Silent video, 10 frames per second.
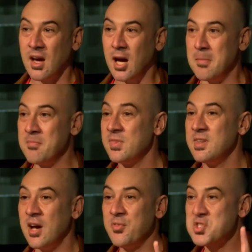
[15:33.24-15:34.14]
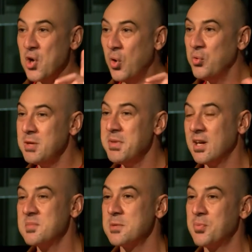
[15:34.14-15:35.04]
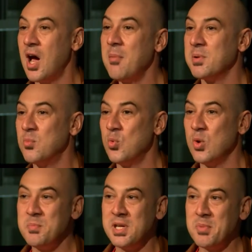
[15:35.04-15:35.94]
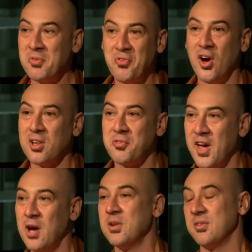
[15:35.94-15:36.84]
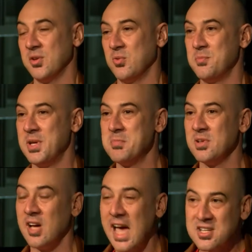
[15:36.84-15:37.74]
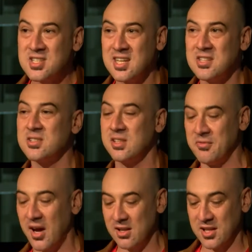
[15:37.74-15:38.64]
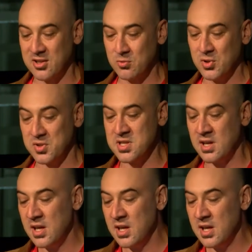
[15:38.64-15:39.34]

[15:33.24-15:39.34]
Um, now, this only becomes a problem when people fall afoul of it, when people accidentally violate the rules.